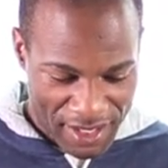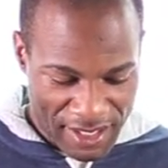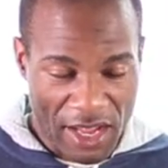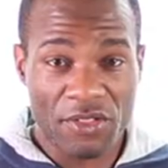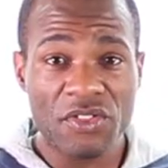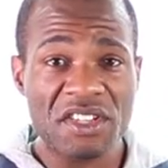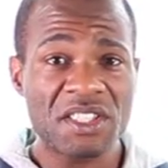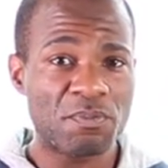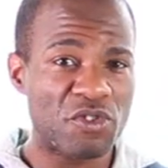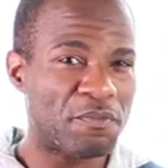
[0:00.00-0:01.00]
Now
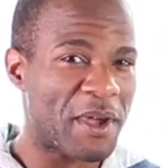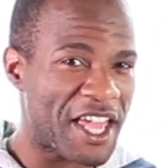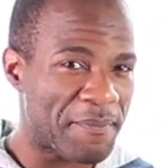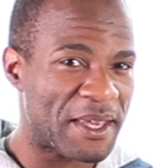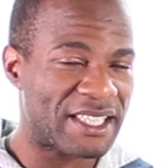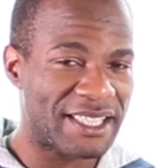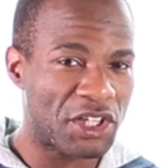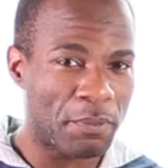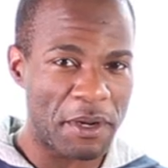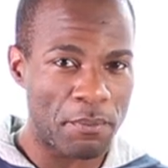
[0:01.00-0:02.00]
this move may be a
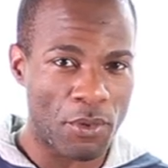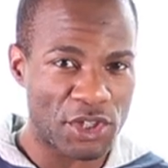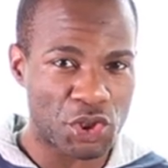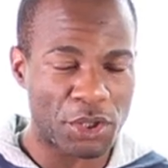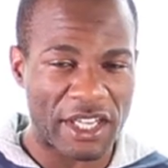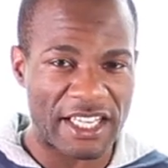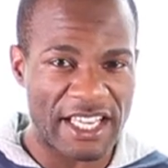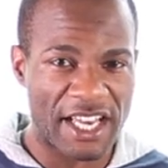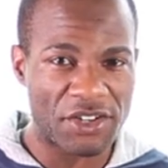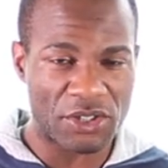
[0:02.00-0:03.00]
little bit more tricky
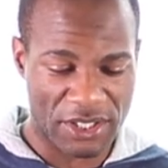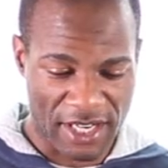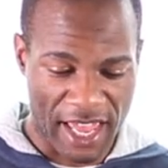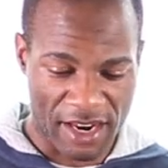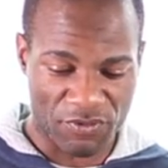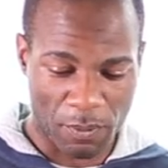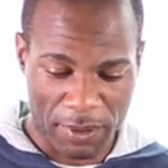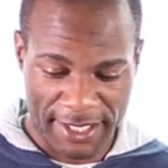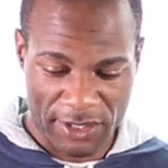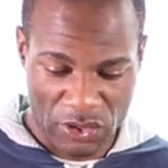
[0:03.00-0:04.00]
to understand for
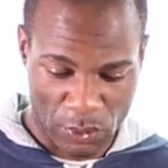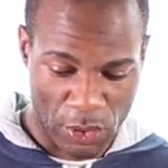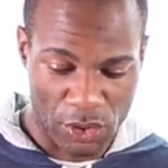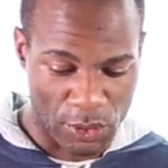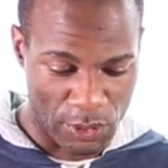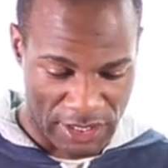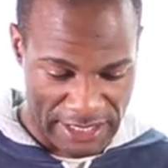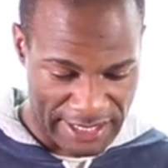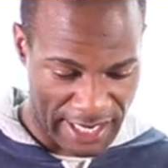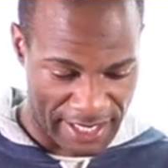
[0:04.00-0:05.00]
players who are new to
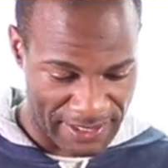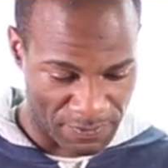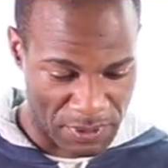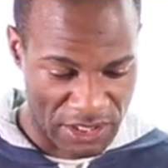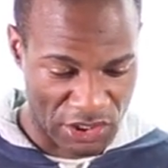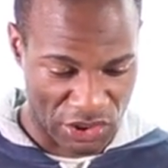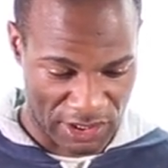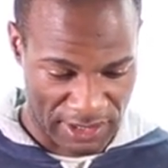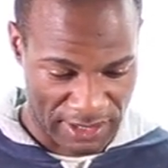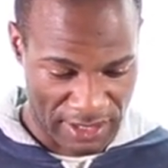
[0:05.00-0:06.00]
these kinds of
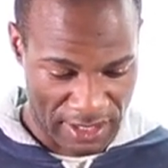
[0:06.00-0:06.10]
positions.